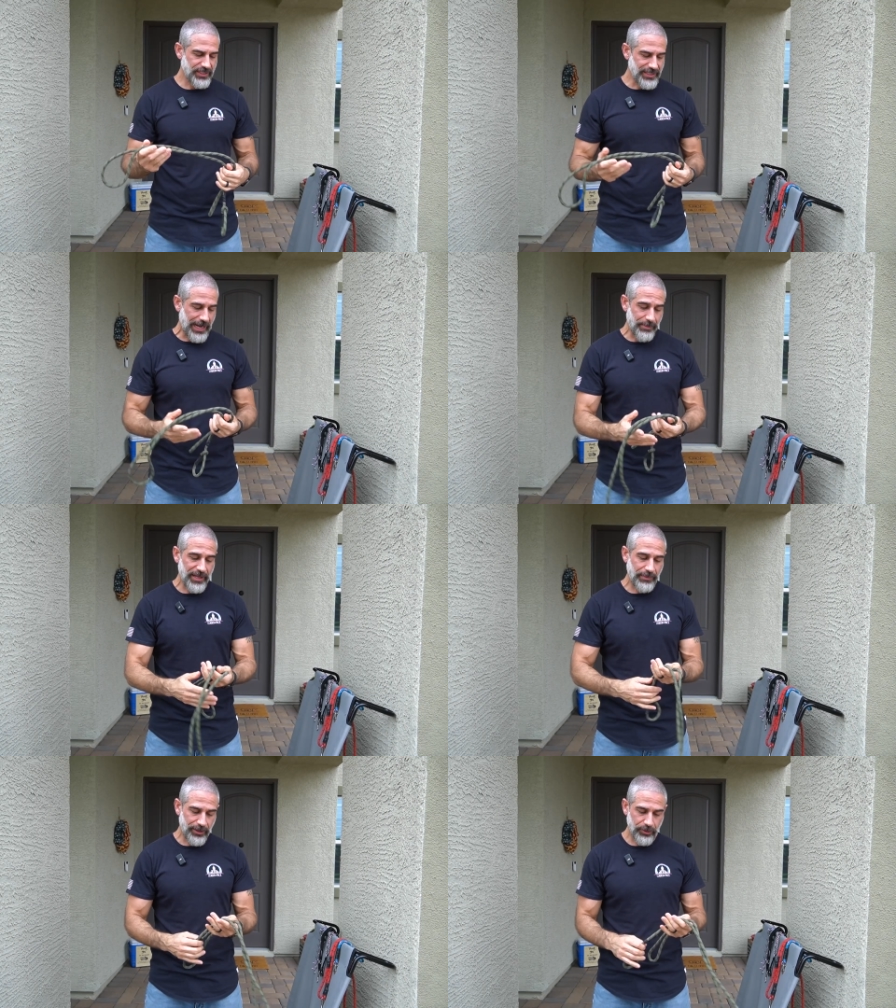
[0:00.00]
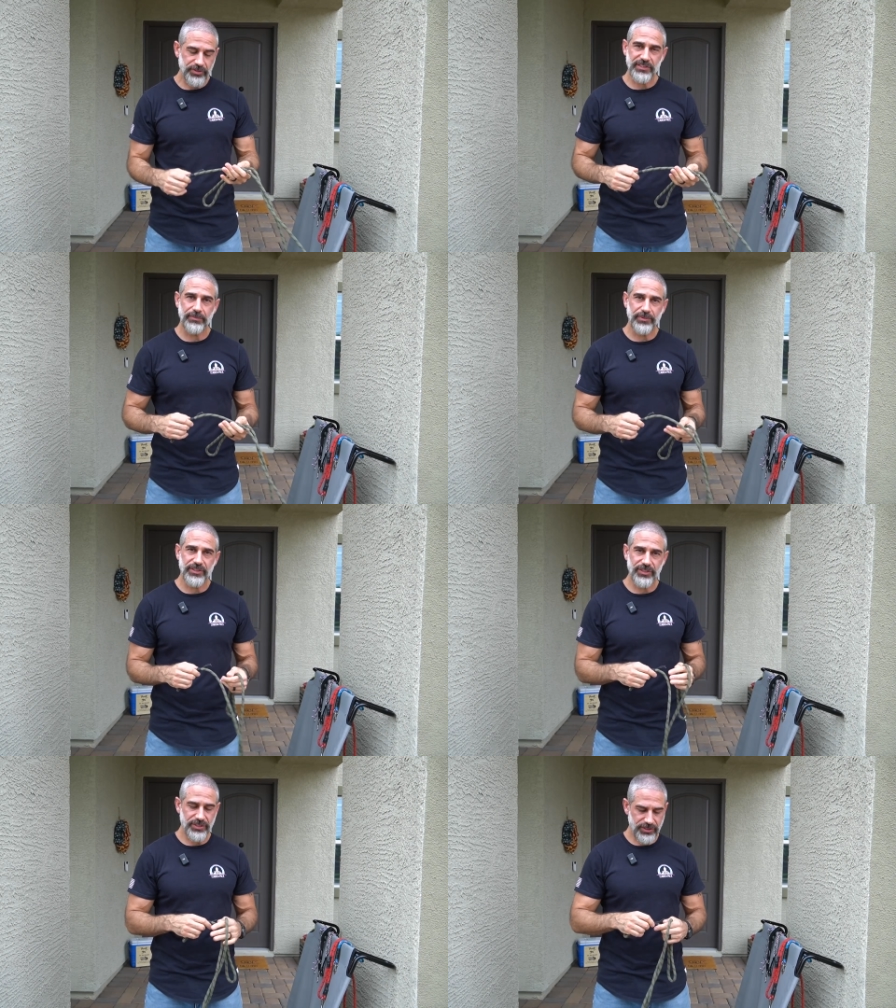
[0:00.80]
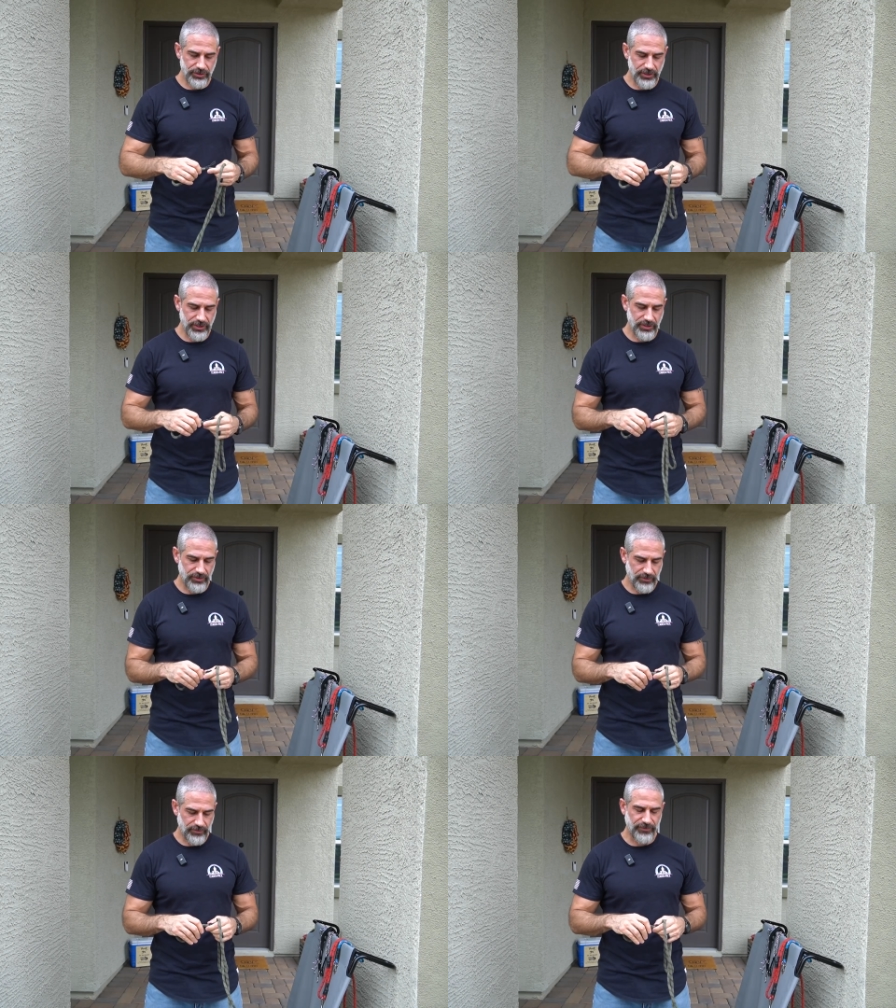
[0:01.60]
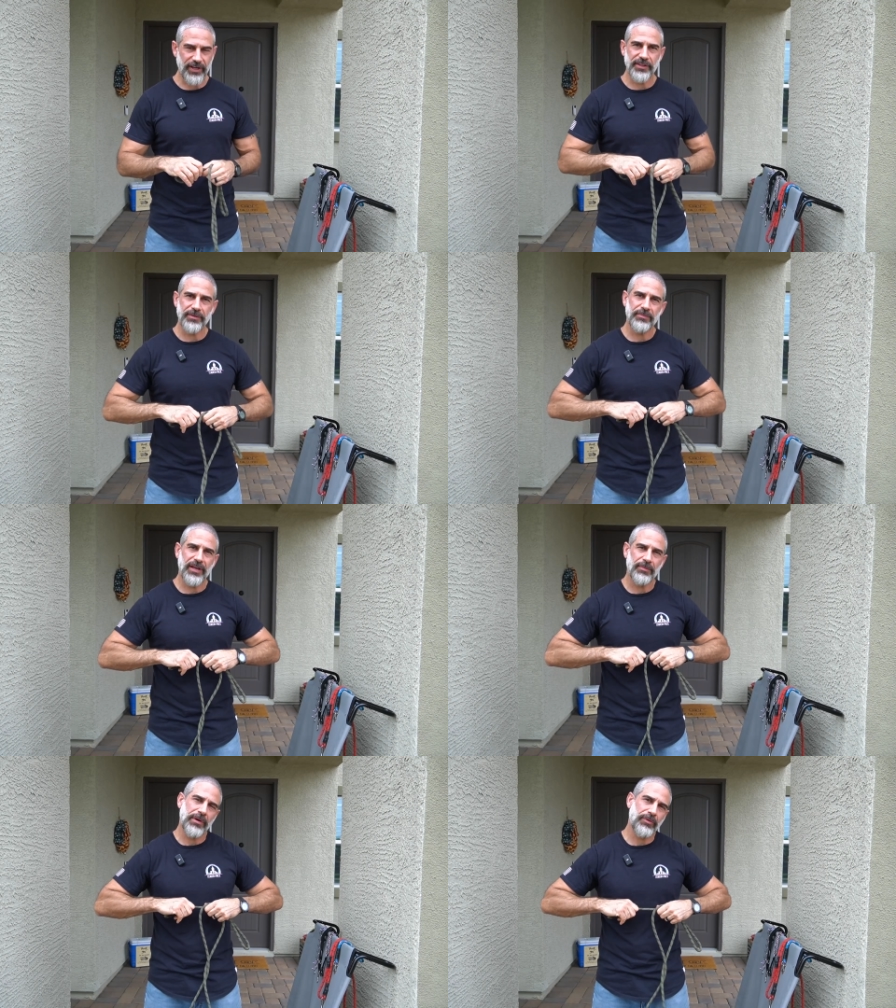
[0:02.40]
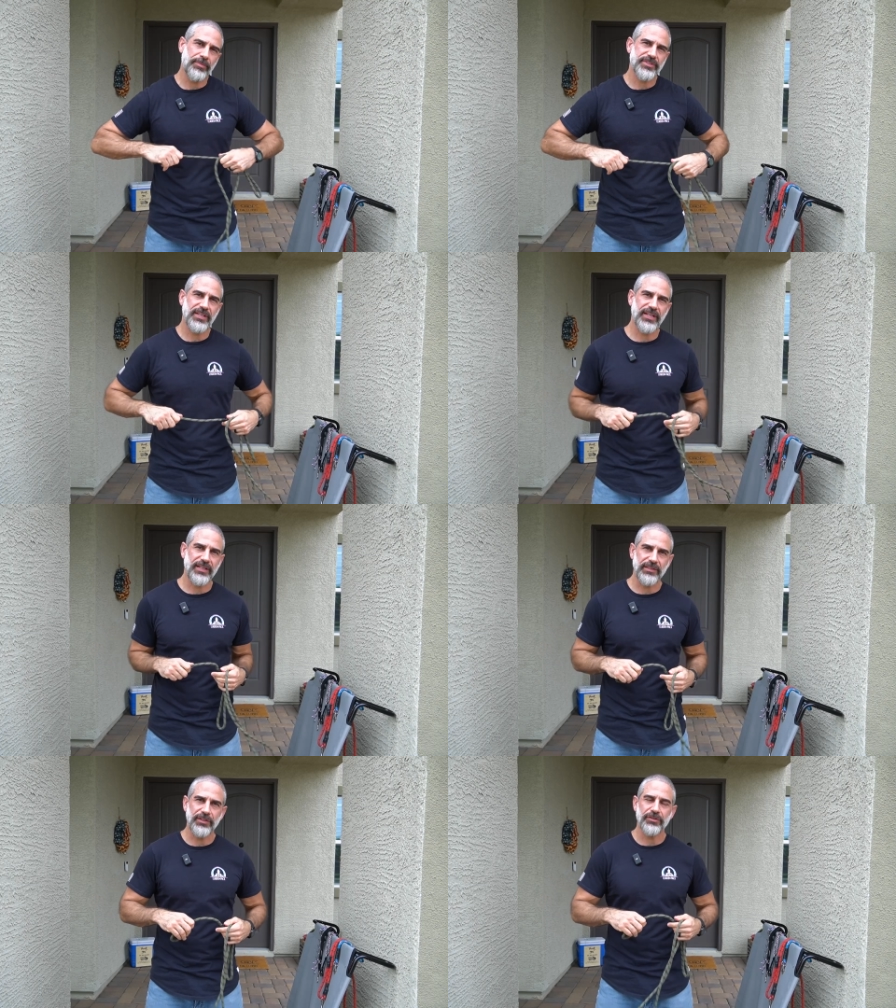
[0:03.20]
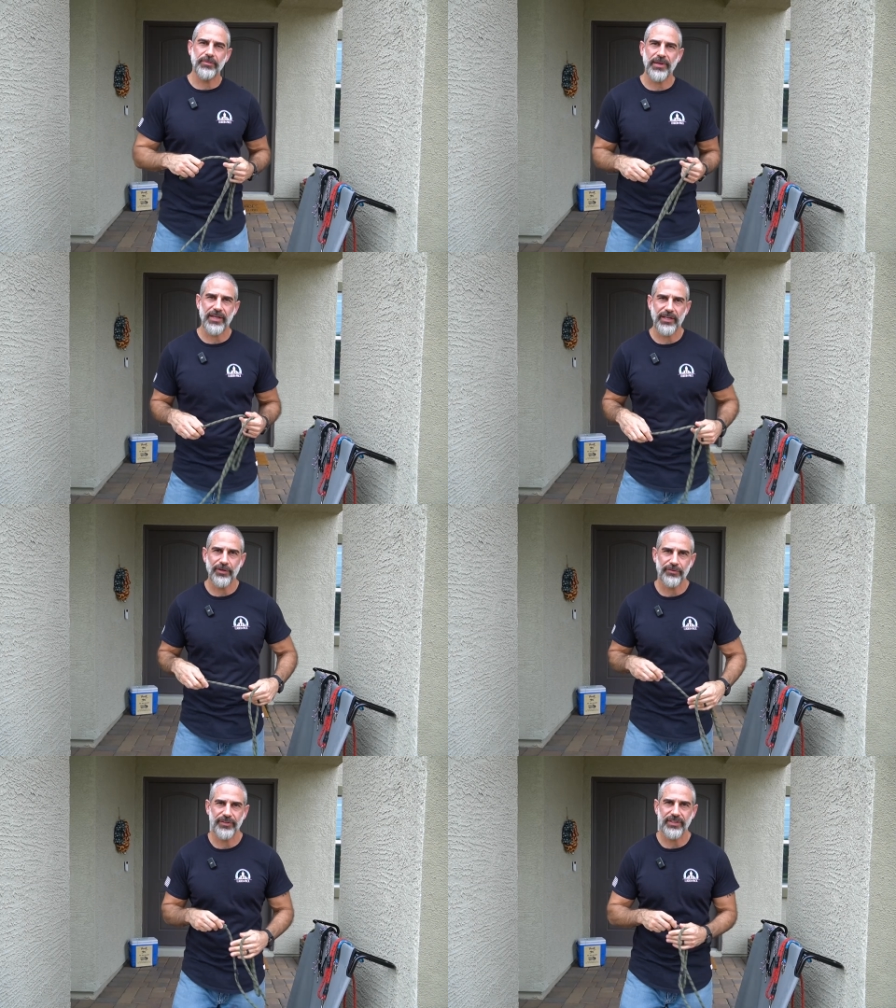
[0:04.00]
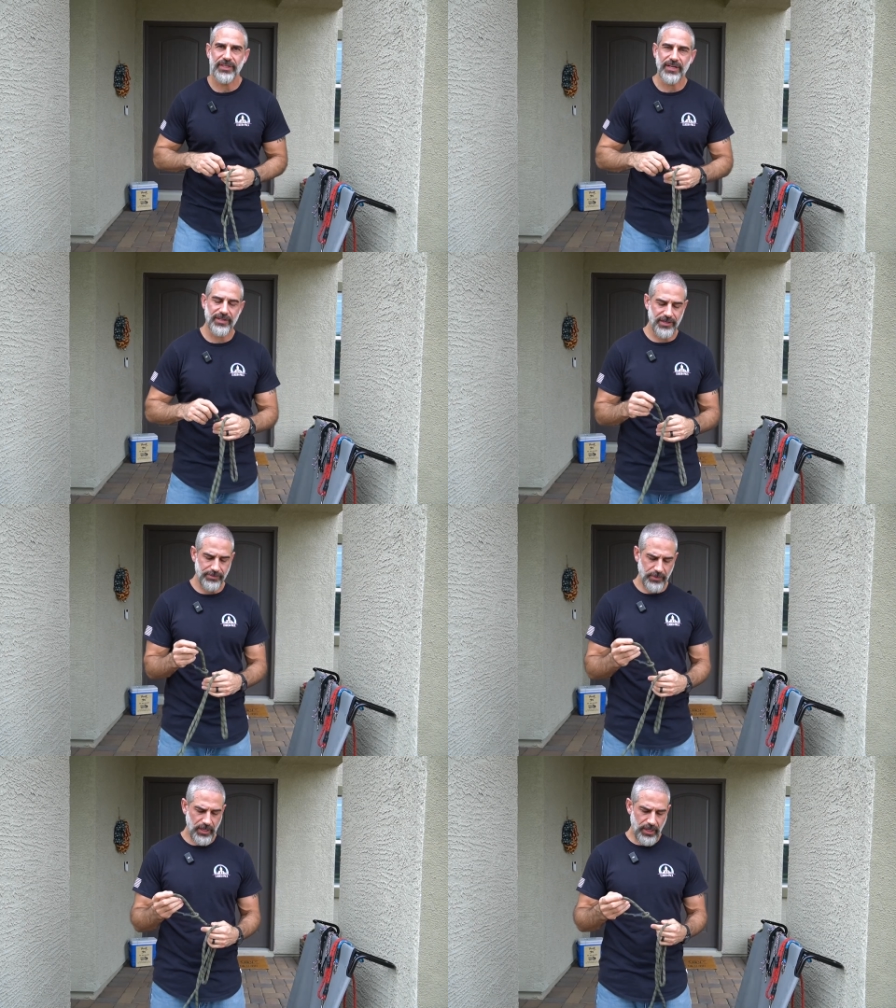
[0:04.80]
I make my own slip leashes. You can find them on my website at leaderofthepacklv.com.